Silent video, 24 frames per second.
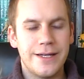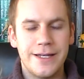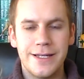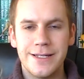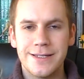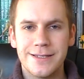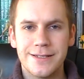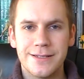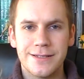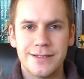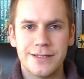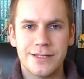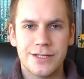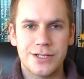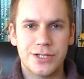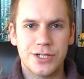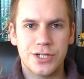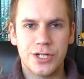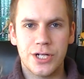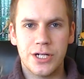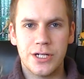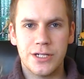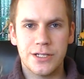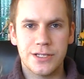isn't
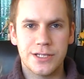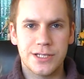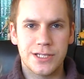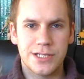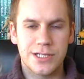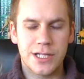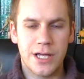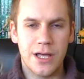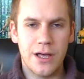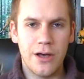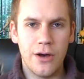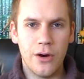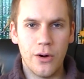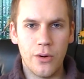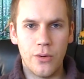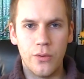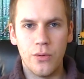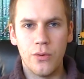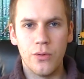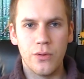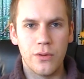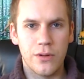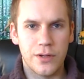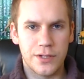just
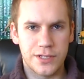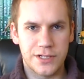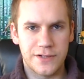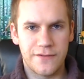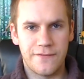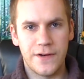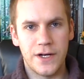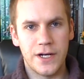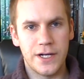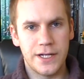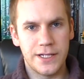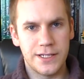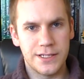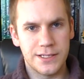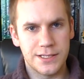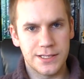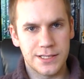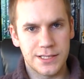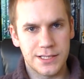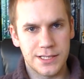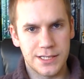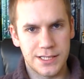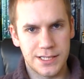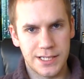all that
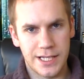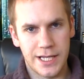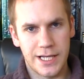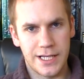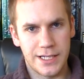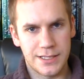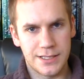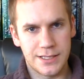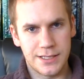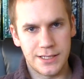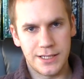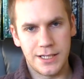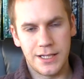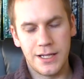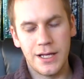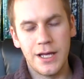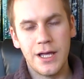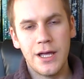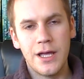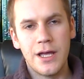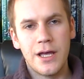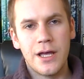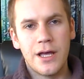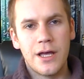defines the deity.
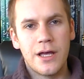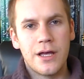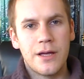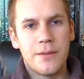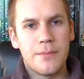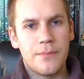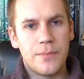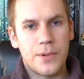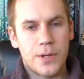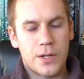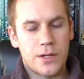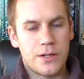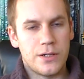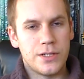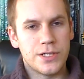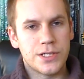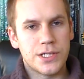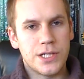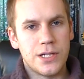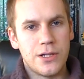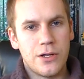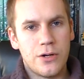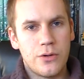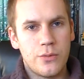Because
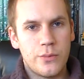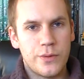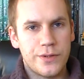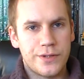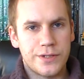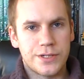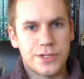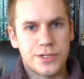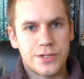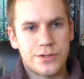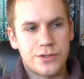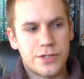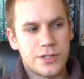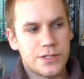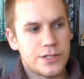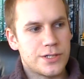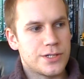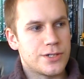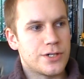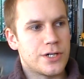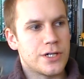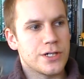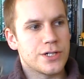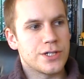along with the
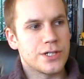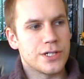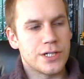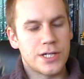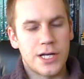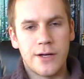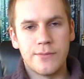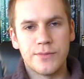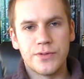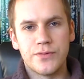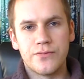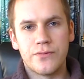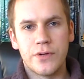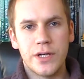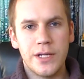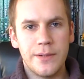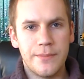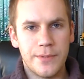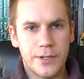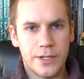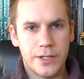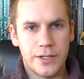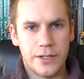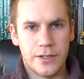destruction comes
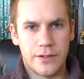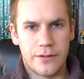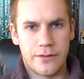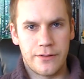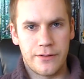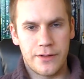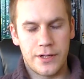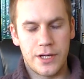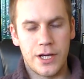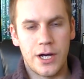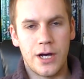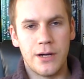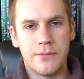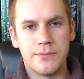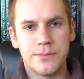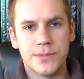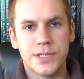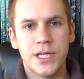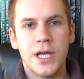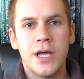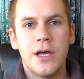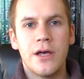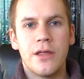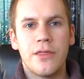rebirth,
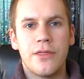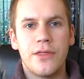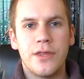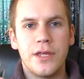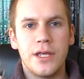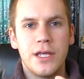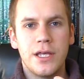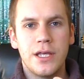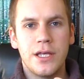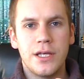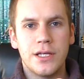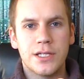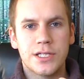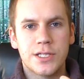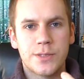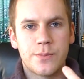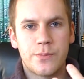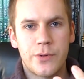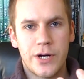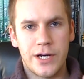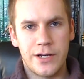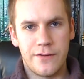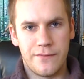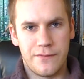comes the
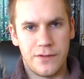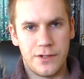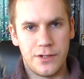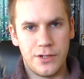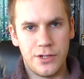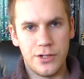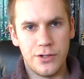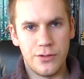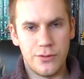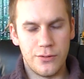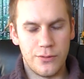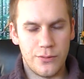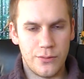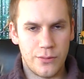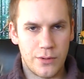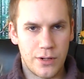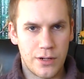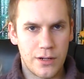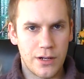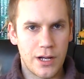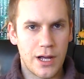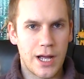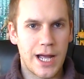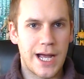spread of the new.
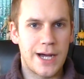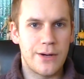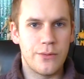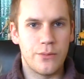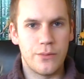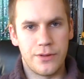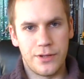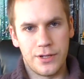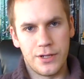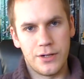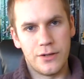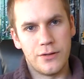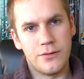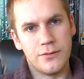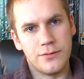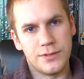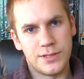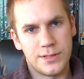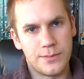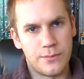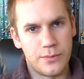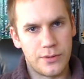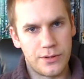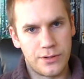Out with the
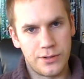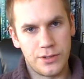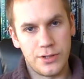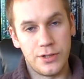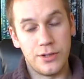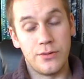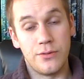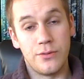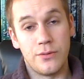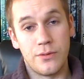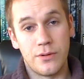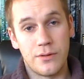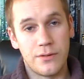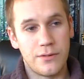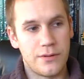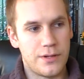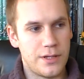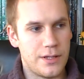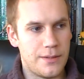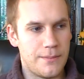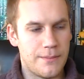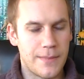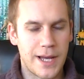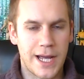old, in with the new.
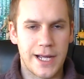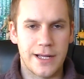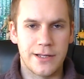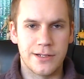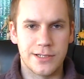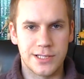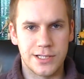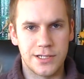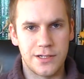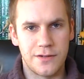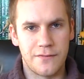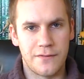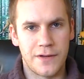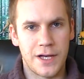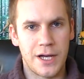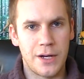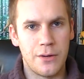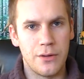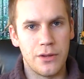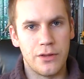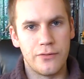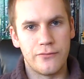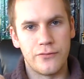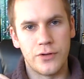The maggots that
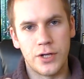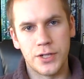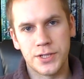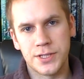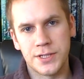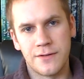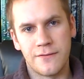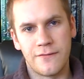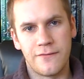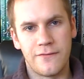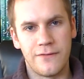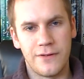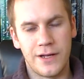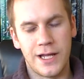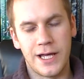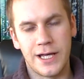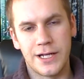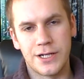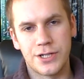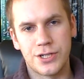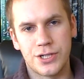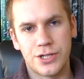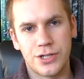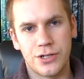devour the rotten
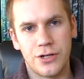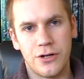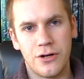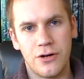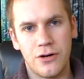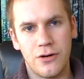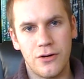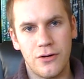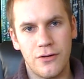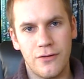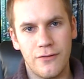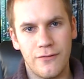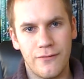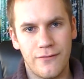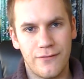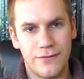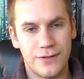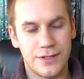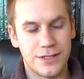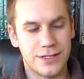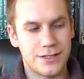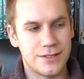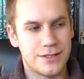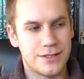flesh of
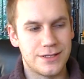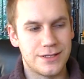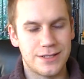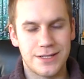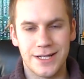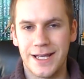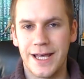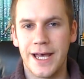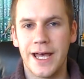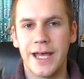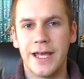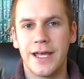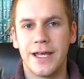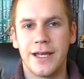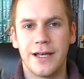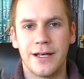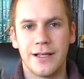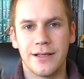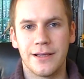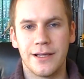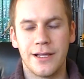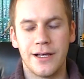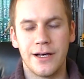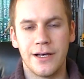
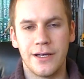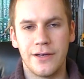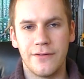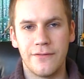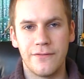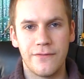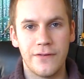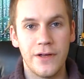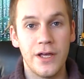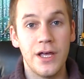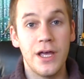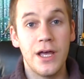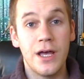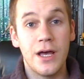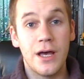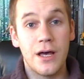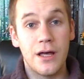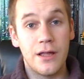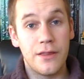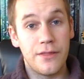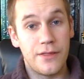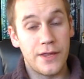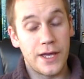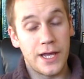decaying life.
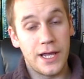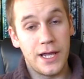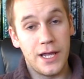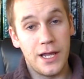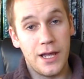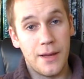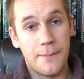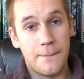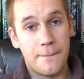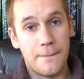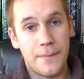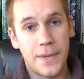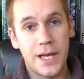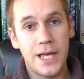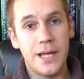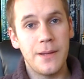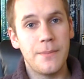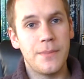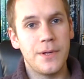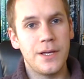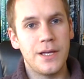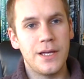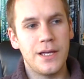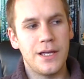They may
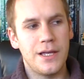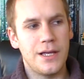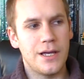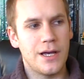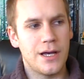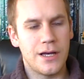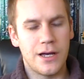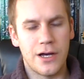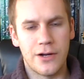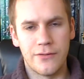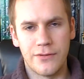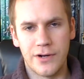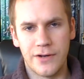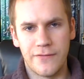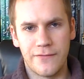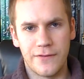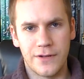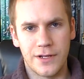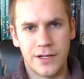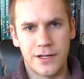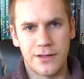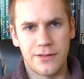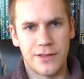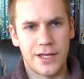be
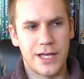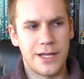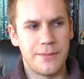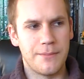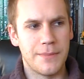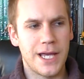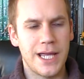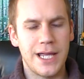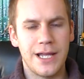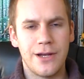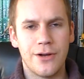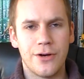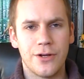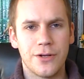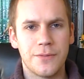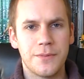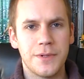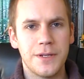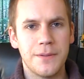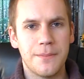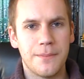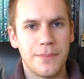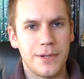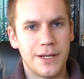horrific, they may not
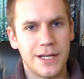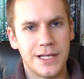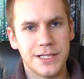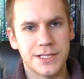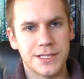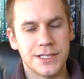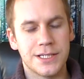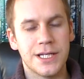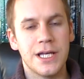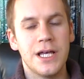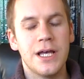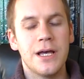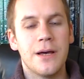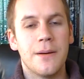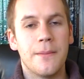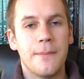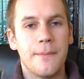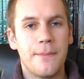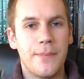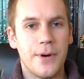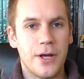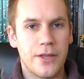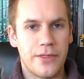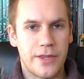be pleasant,
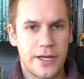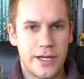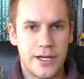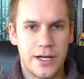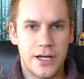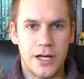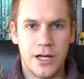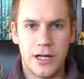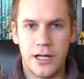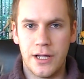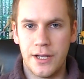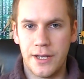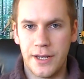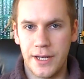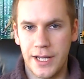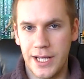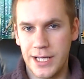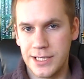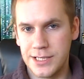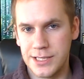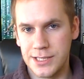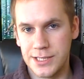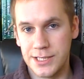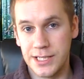but they are
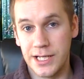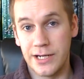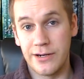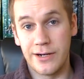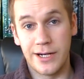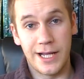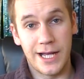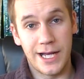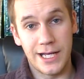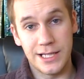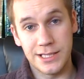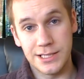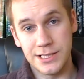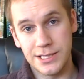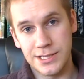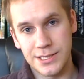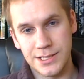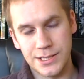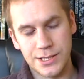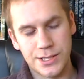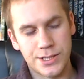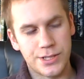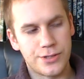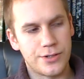necessary, as is
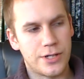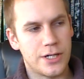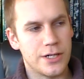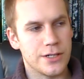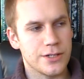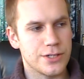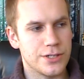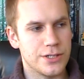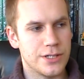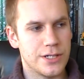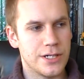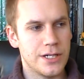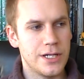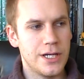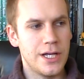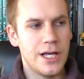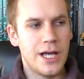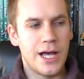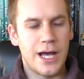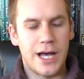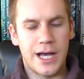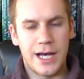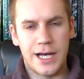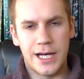destruction.
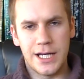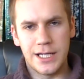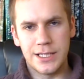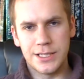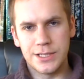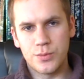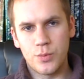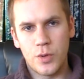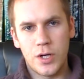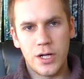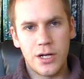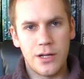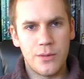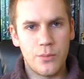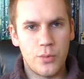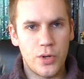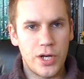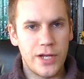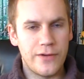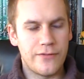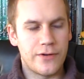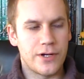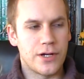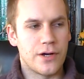And while I'm
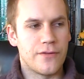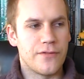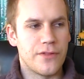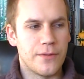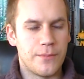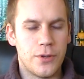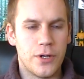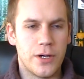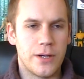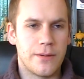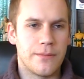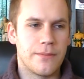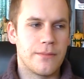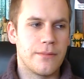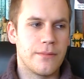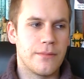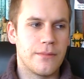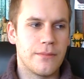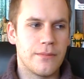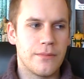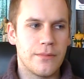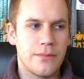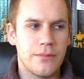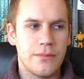wavering off the point,
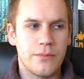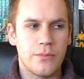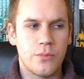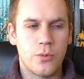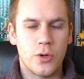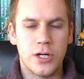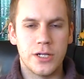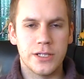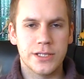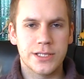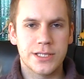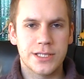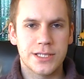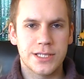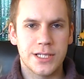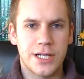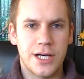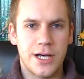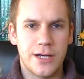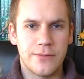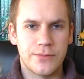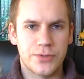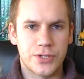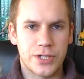what
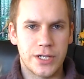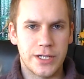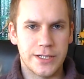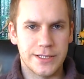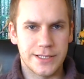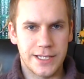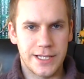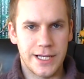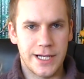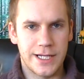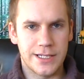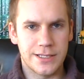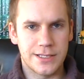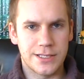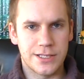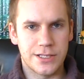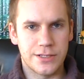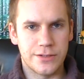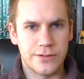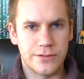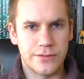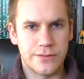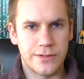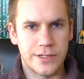I'm trying to get
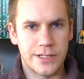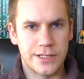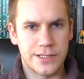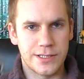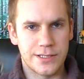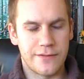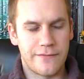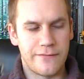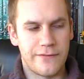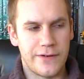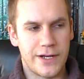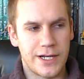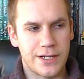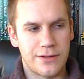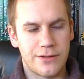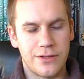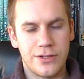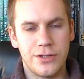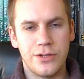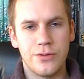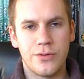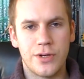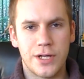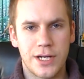to is the fact
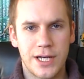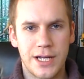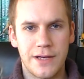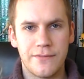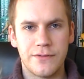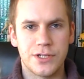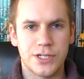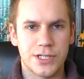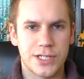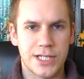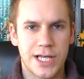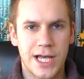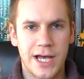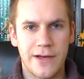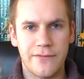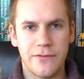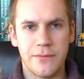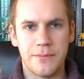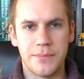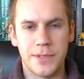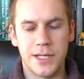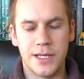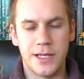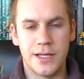that you can never just have a
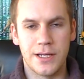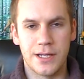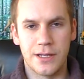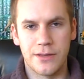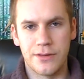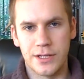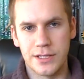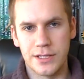being